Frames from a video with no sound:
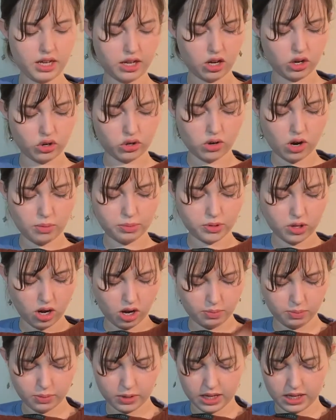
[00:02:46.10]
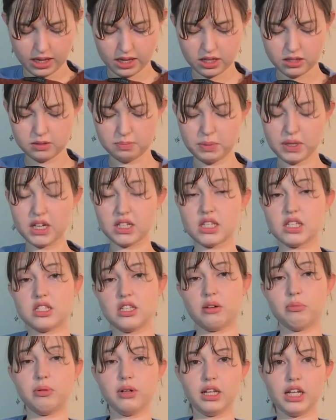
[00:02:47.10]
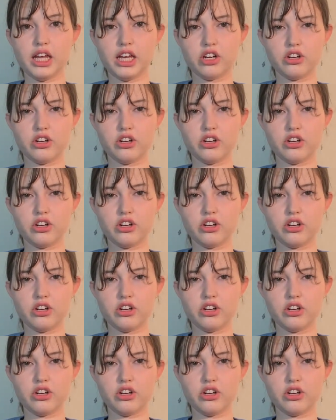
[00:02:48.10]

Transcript: crop top, and it's because it's double layered,